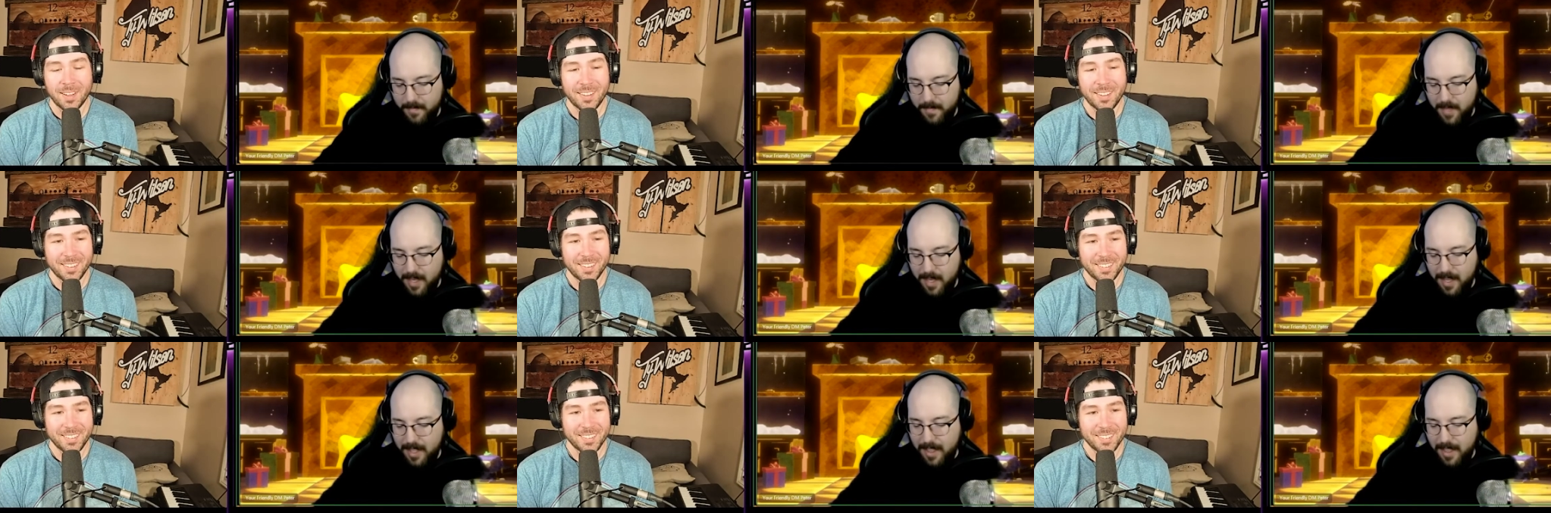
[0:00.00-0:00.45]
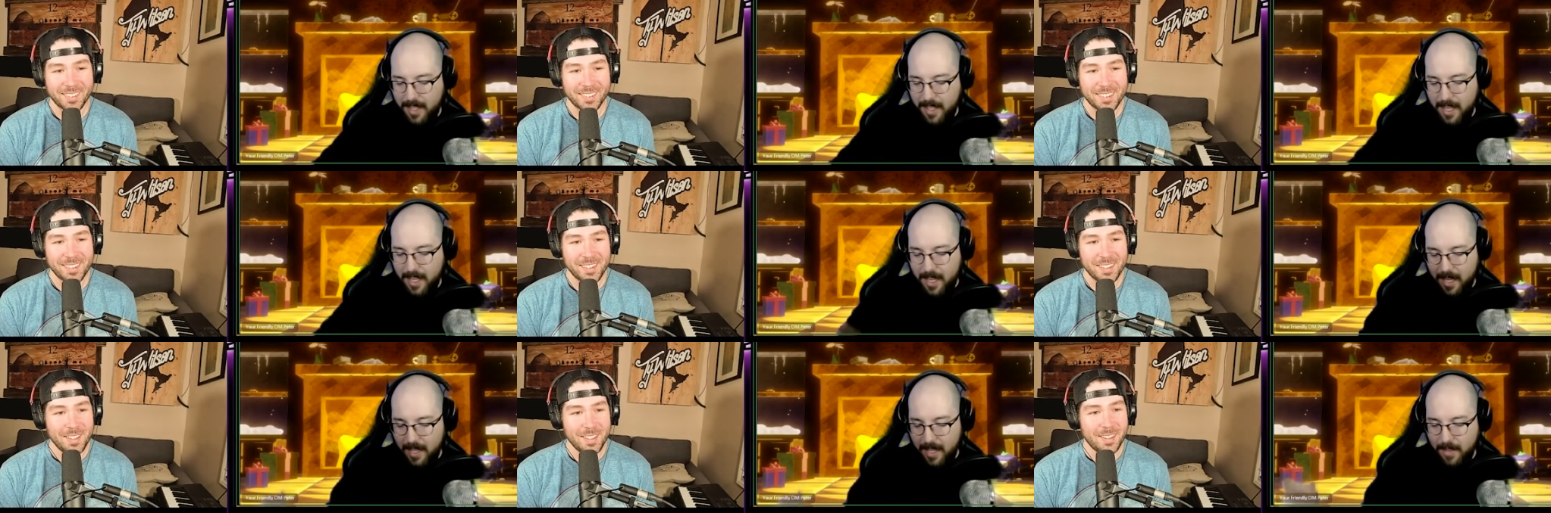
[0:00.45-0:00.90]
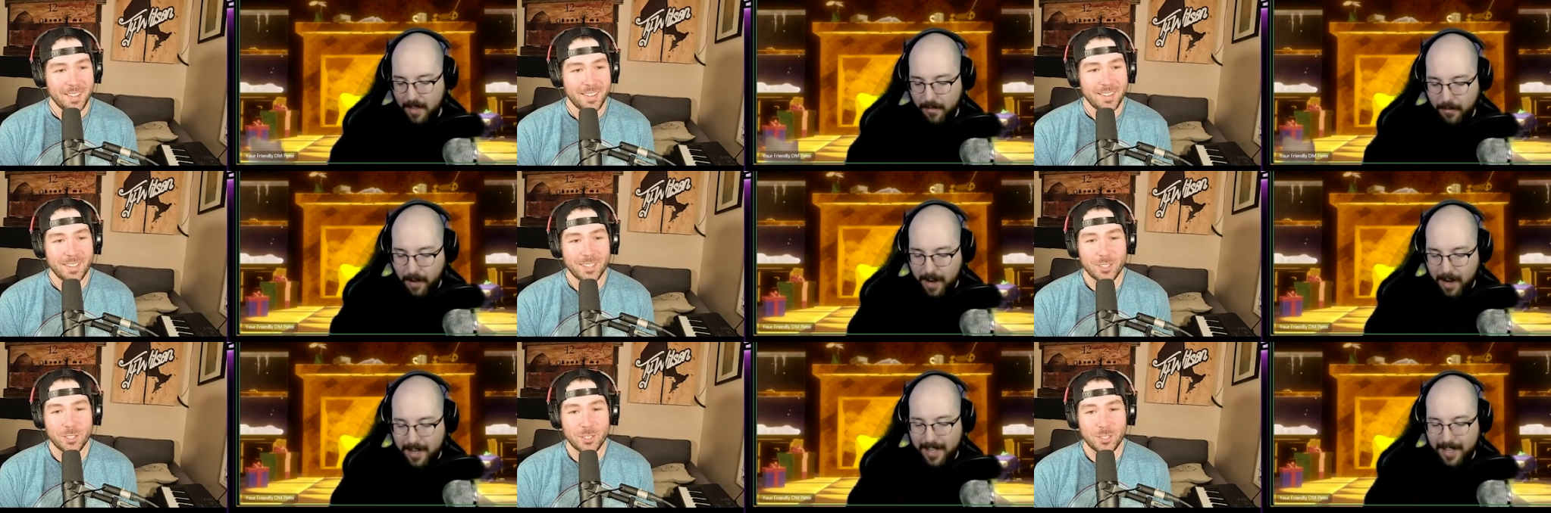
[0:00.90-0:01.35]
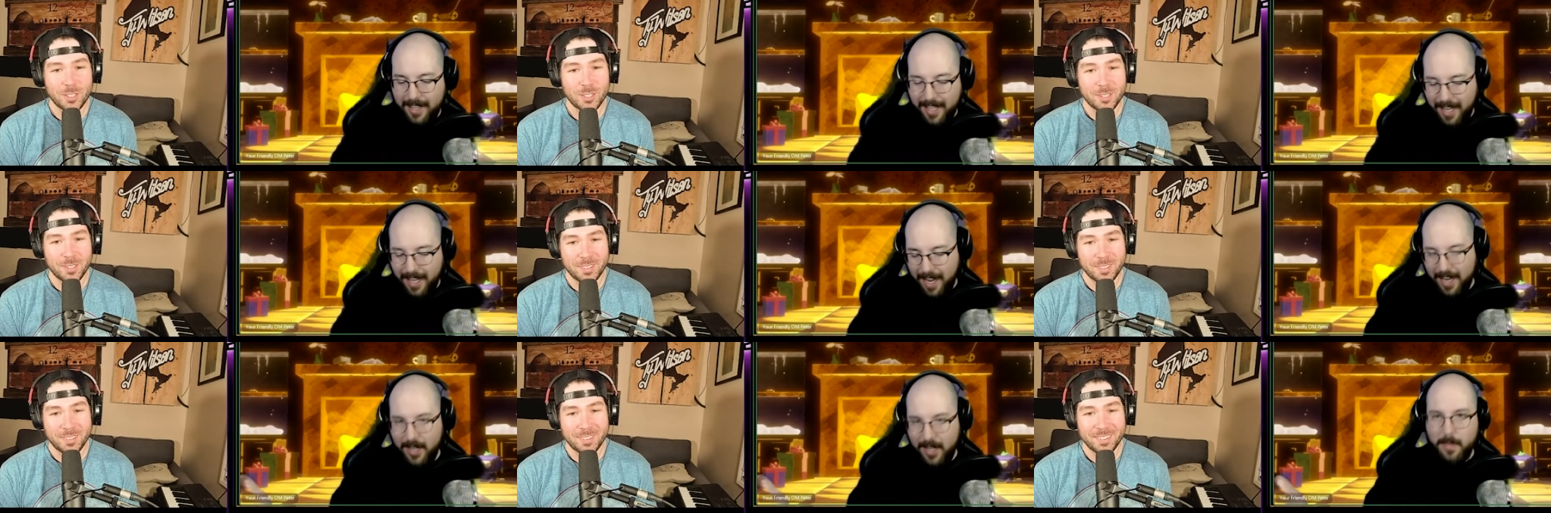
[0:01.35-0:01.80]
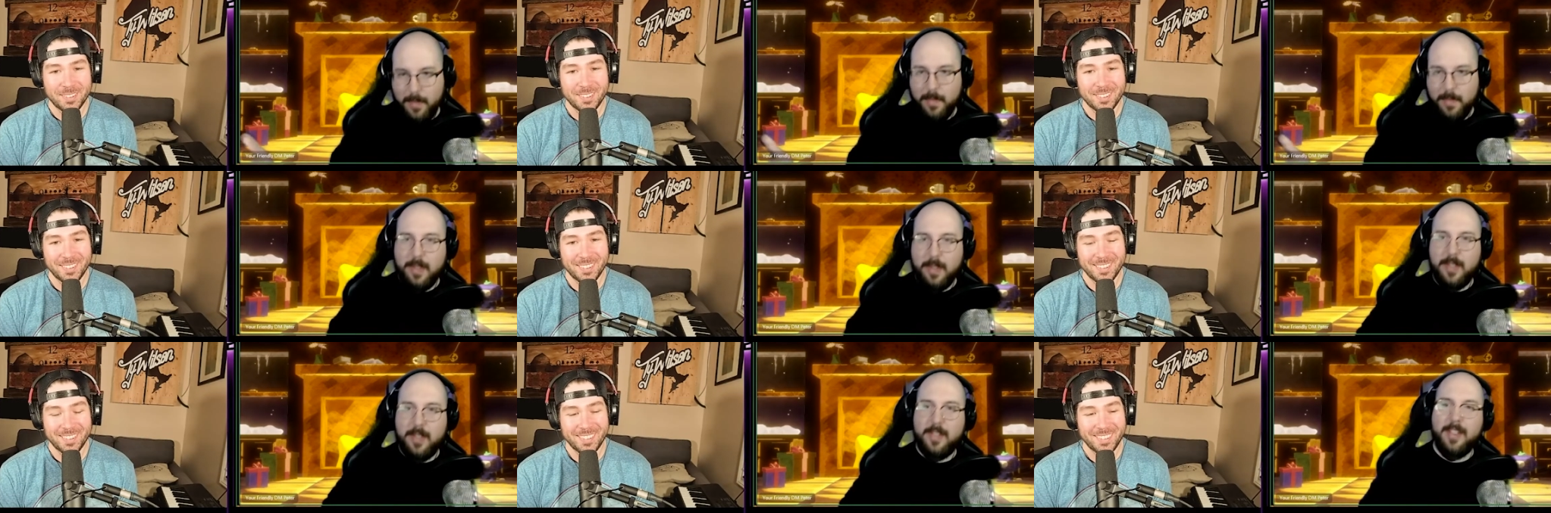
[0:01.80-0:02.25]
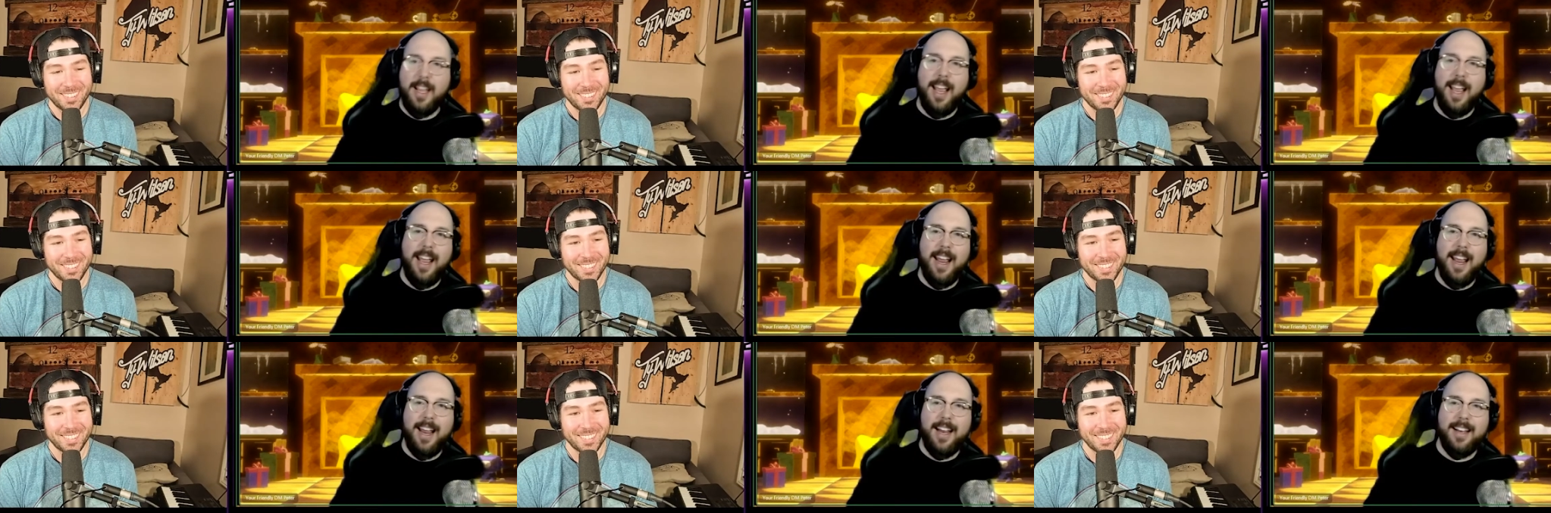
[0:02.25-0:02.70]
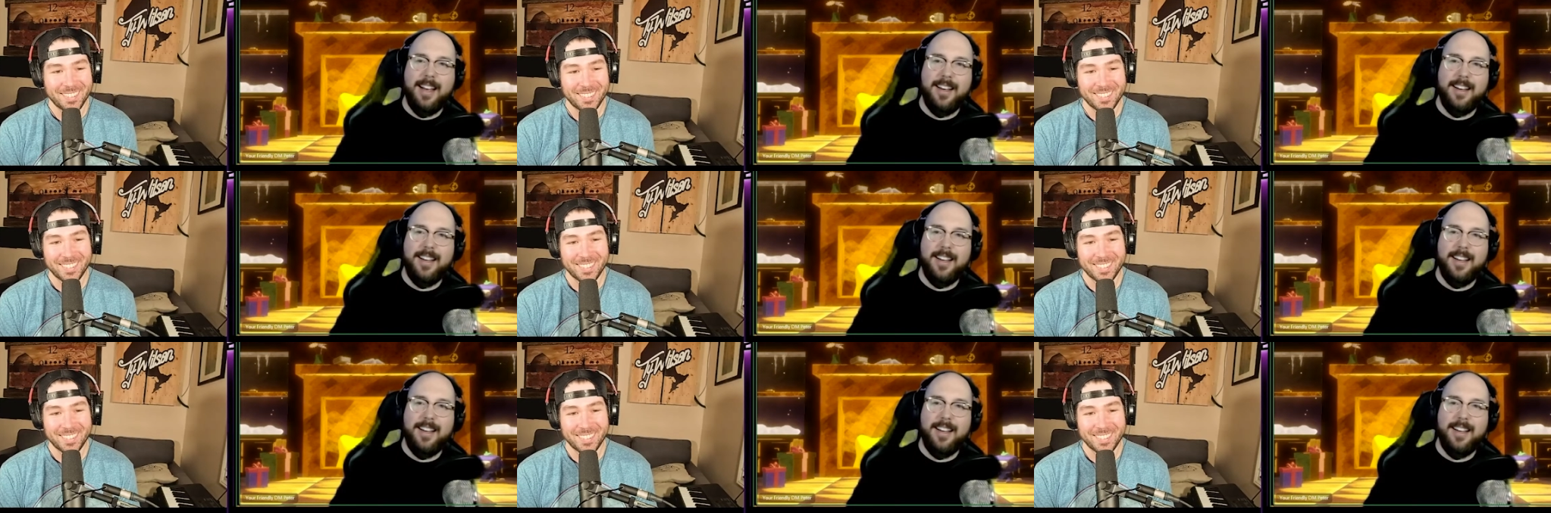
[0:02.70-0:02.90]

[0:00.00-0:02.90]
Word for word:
Speaker 1: the finding the items and,